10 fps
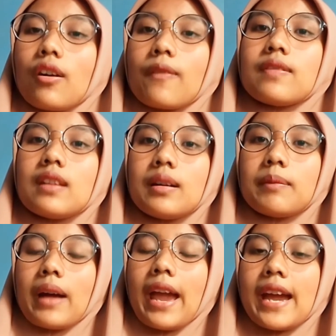of
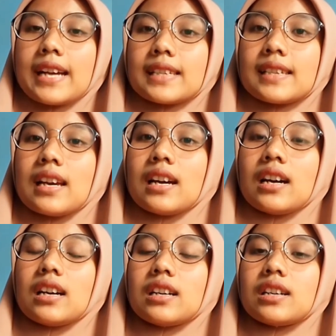them has
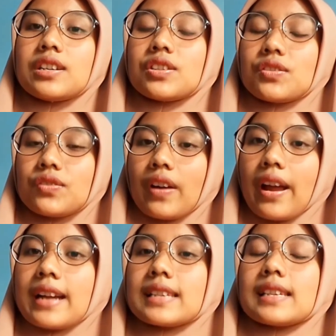the
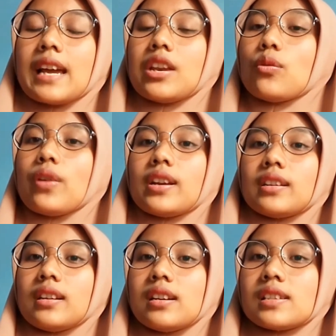strengths and the
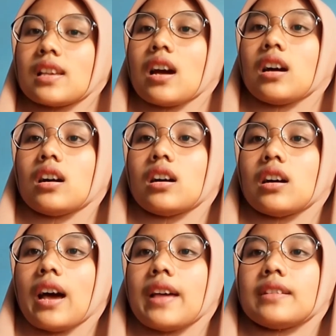weakness,
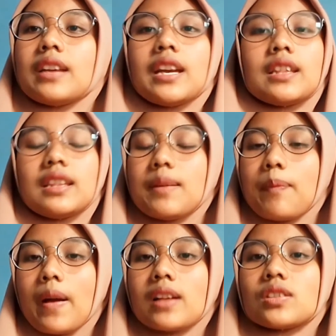and it
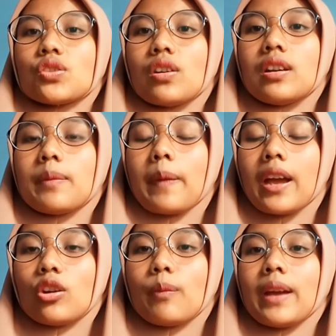depends on the
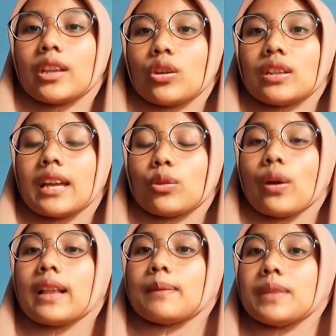phenomenon that
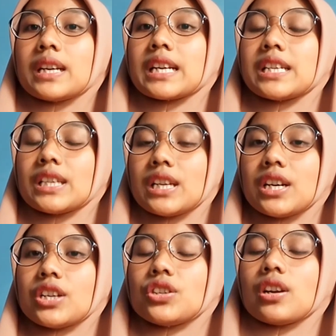will be
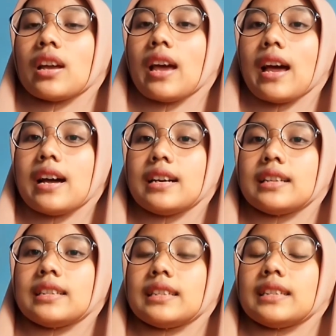researched
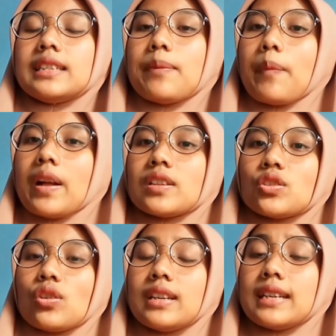and
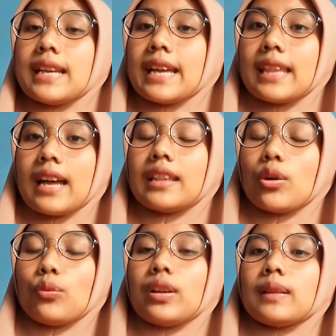depends on the data
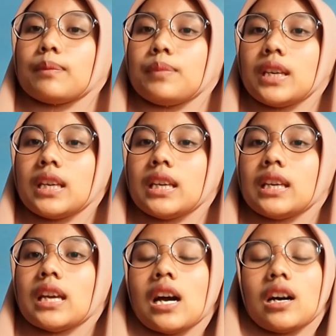that will
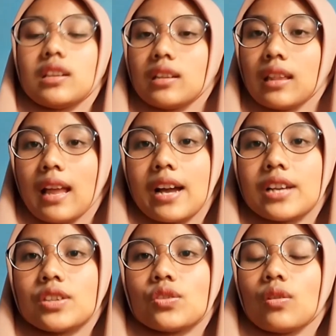be
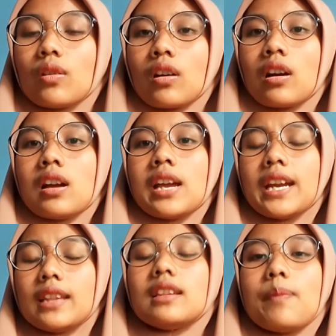analyzed, or
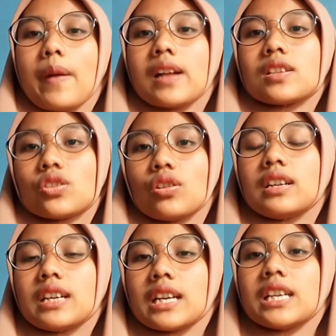it depends
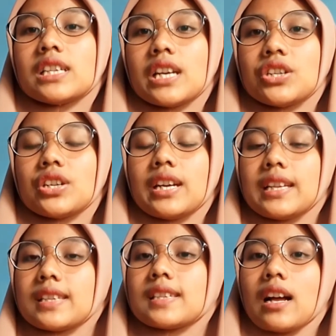on the research
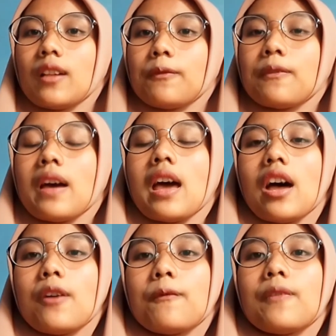itself.
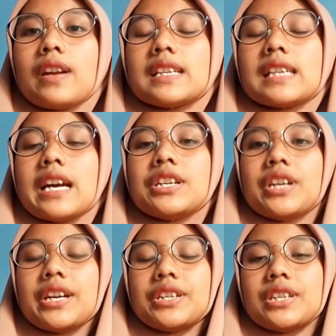And for the
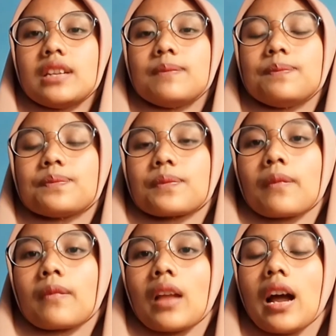suggestion,
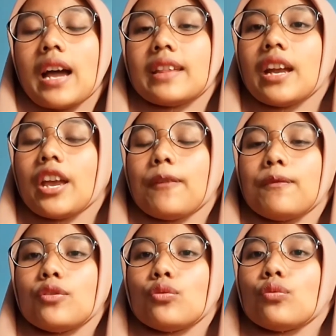I think
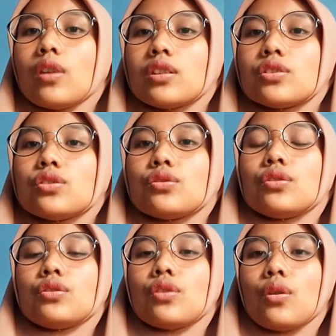if you want to
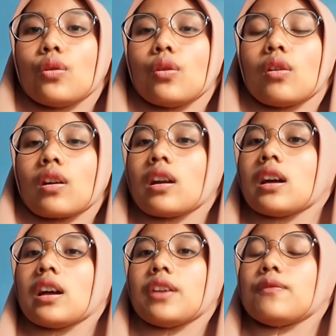know or
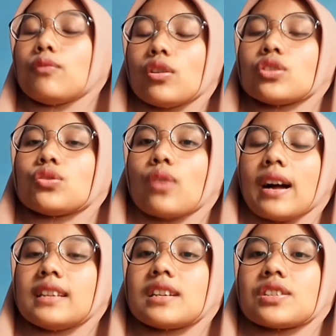if you want to
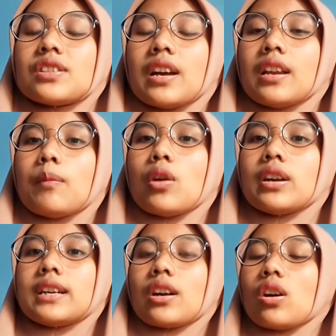understand
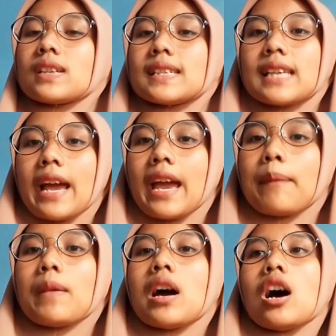about the
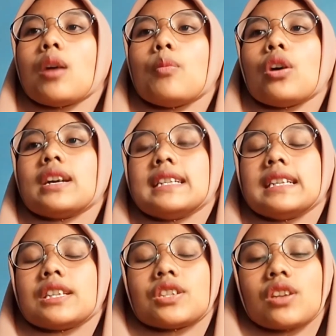concept, about
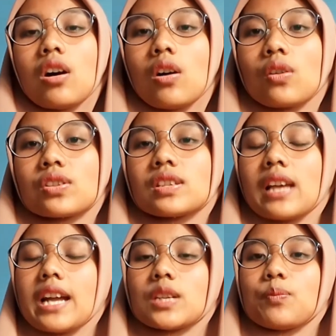the talks,
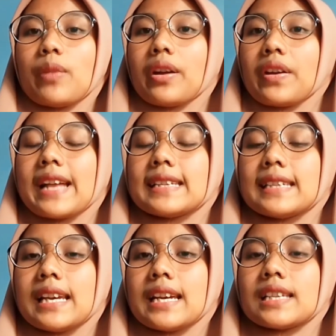
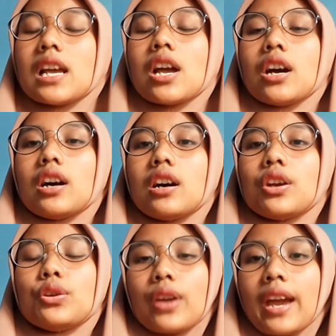experiences,
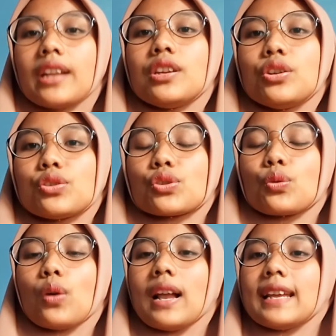you can use
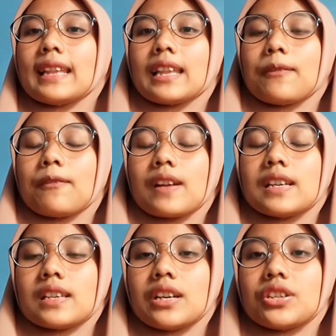qualitative
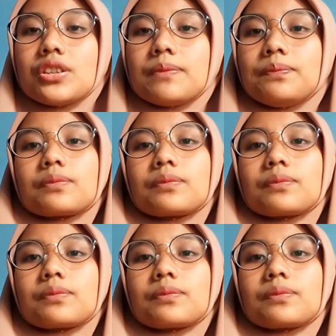research.